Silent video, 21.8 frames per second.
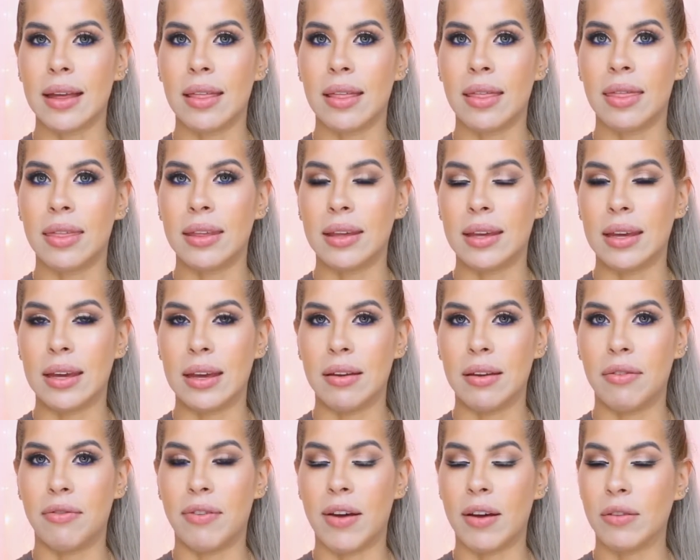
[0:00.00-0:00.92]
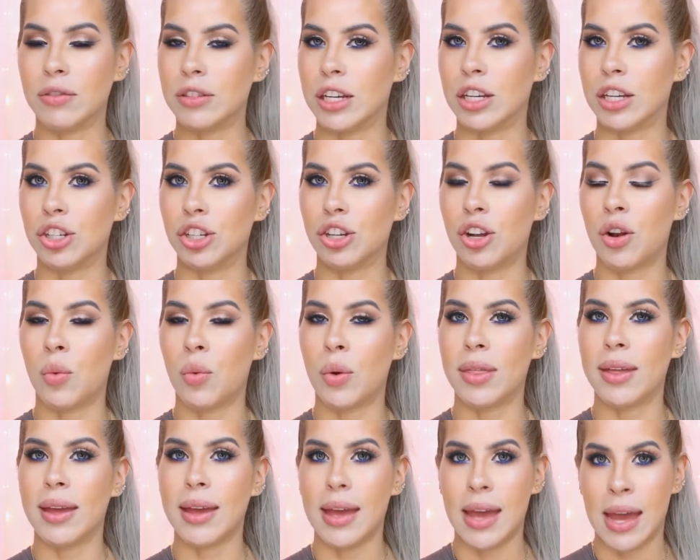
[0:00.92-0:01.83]
the foundation
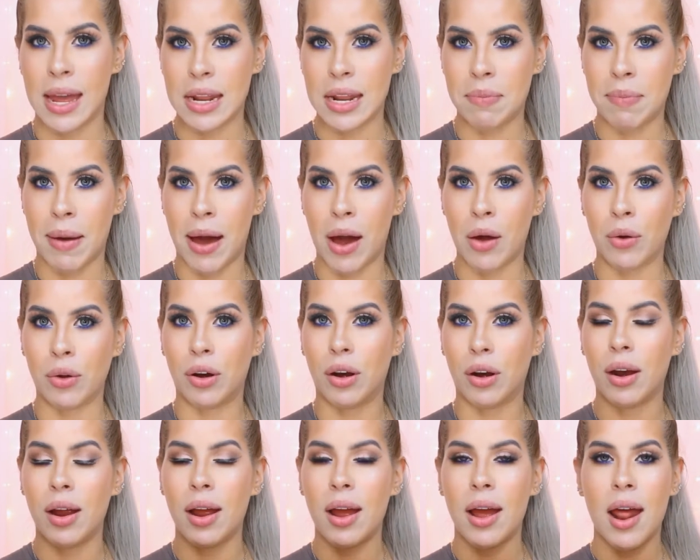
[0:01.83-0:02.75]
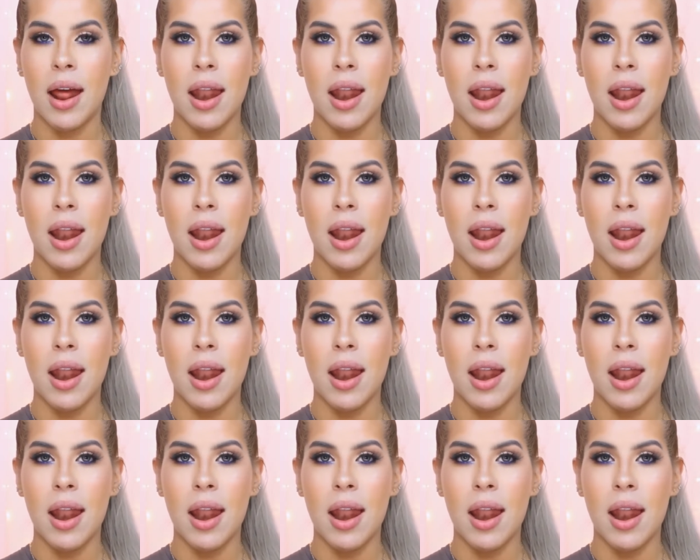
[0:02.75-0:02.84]
with any powder.